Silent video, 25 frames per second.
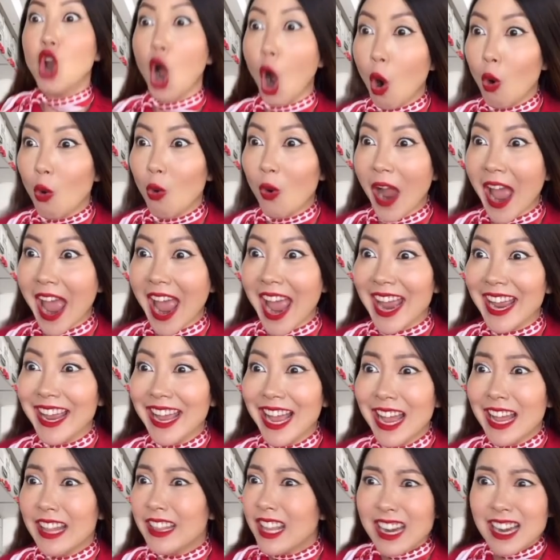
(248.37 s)
No
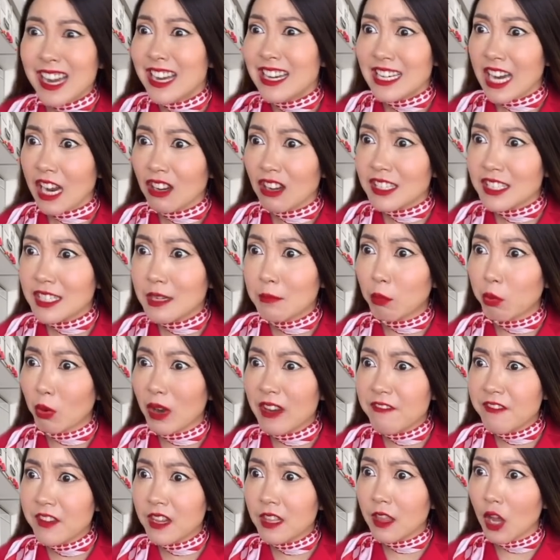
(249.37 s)
way! They didn't tell us in
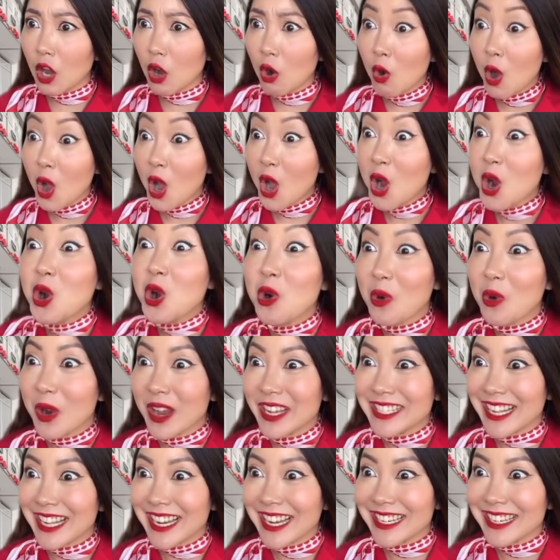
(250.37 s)
briefing though. Who
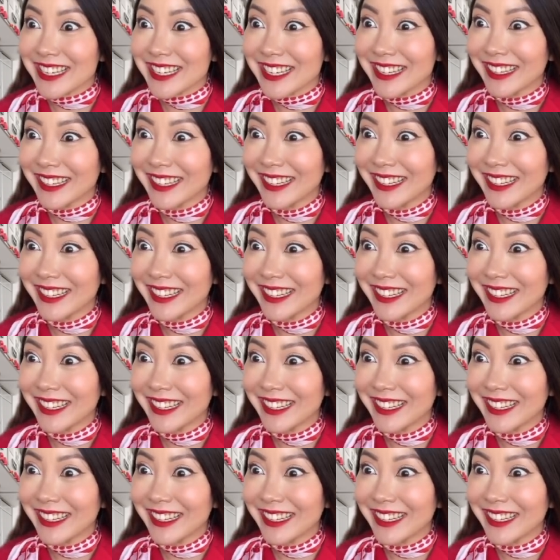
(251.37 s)
is it?